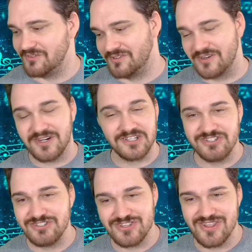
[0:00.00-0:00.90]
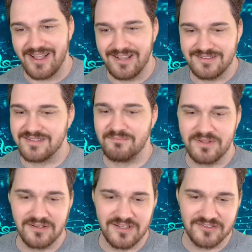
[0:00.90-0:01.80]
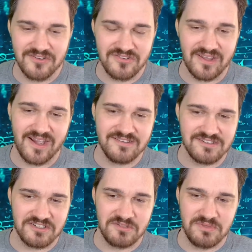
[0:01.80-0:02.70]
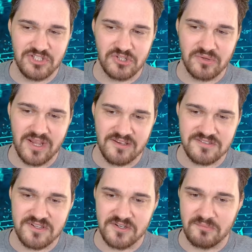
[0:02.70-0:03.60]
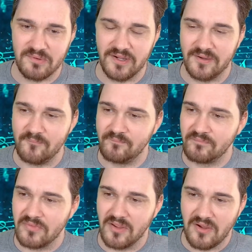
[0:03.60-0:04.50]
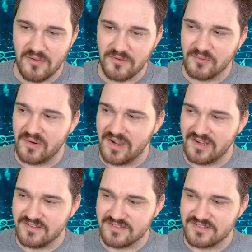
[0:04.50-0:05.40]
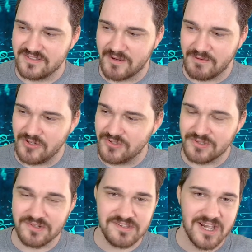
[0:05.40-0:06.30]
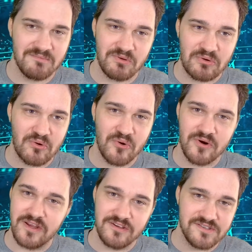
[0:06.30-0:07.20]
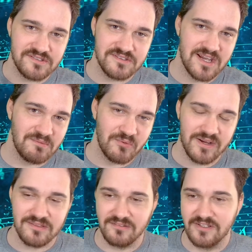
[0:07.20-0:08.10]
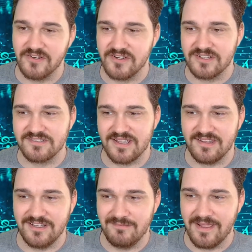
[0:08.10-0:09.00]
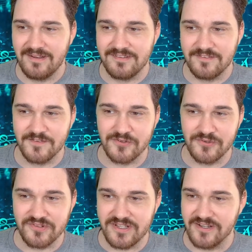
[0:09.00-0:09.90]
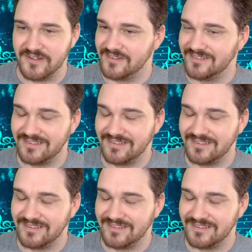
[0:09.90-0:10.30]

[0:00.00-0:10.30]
conscious thought, something along those lines that could be showcased here. But otherwise, I mean, you took the time to record it, you took the time to write the lyrics, and then you made it difficult to hear.